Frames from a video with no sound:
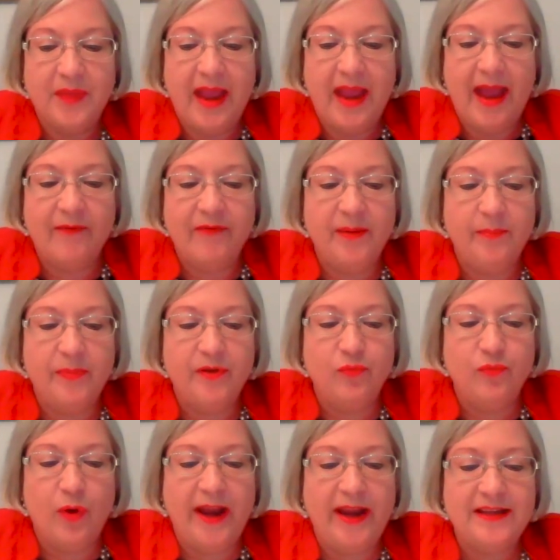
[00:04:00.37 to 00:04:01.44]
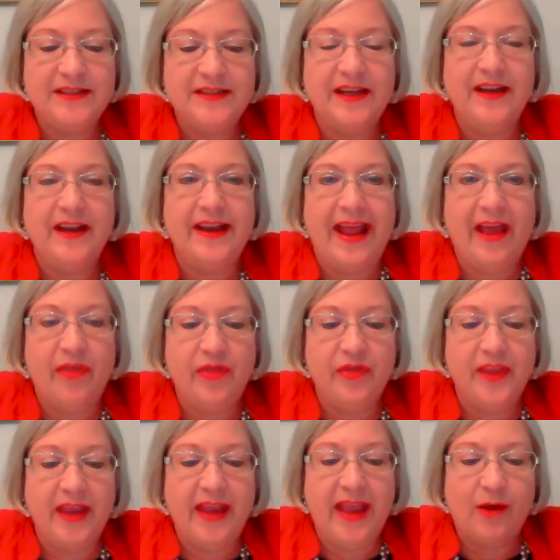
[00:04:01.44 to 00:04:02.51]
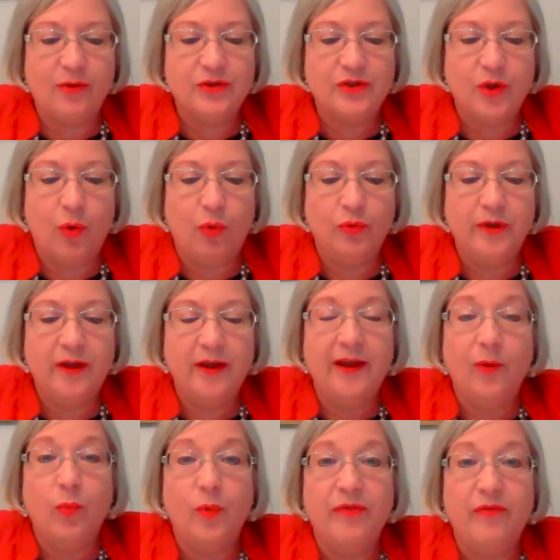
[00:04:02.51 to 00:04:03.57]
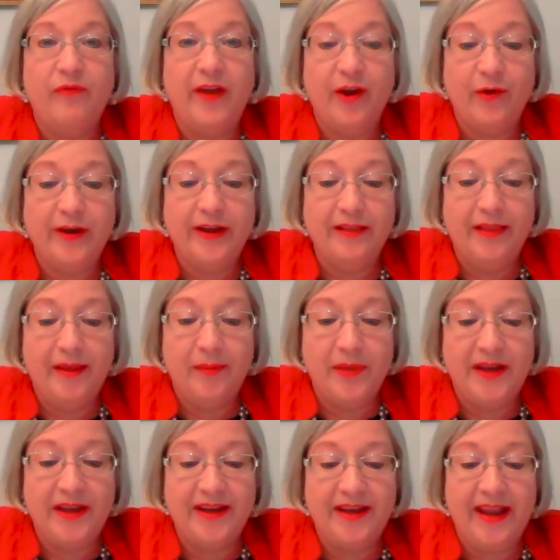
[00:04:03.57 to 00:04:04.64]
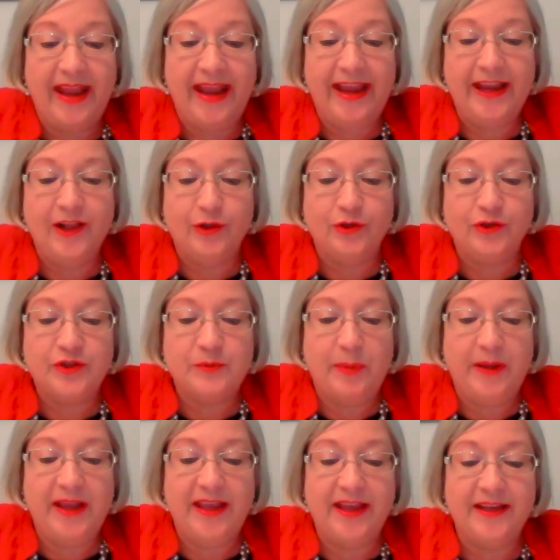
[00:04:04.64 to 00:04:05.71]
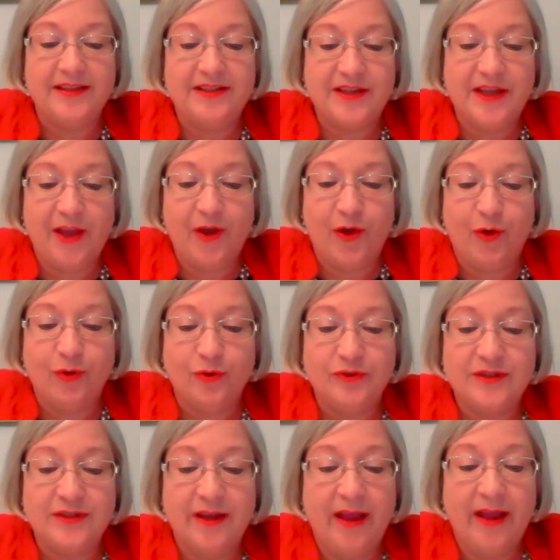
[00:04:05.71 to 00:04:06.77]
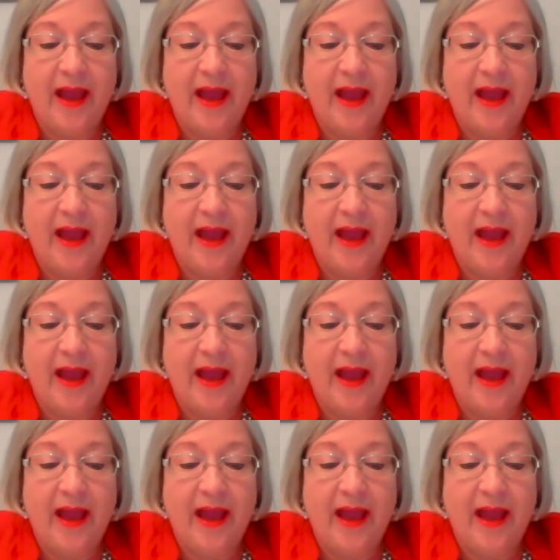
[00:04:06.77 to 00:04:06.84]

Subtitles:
having been raised in an ethnic household with very limited English speaking skills.